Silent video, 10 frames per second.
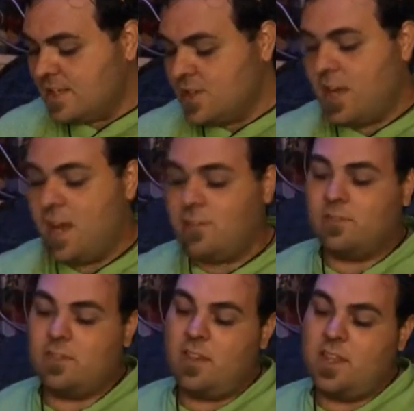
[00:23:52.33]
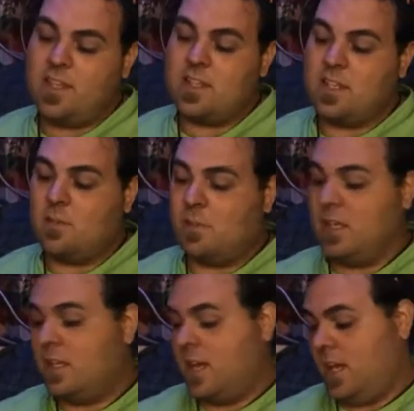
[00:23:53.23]
So yeah, this is going to
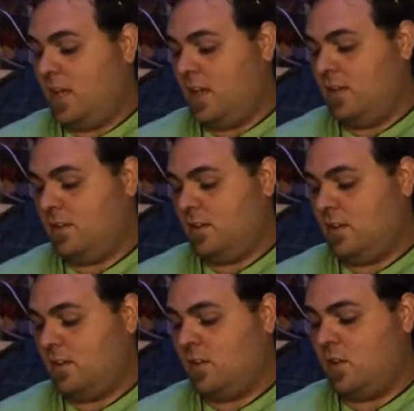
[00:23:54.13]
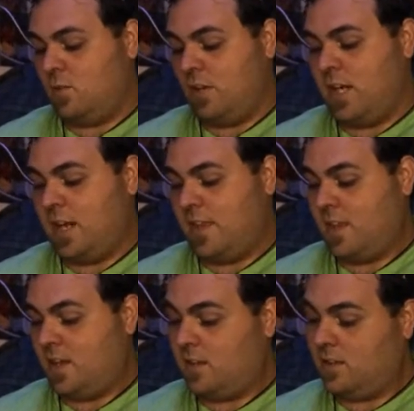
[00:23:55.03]
be a good read, I
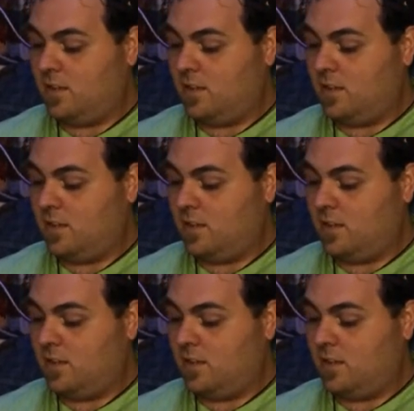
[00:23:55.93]
think.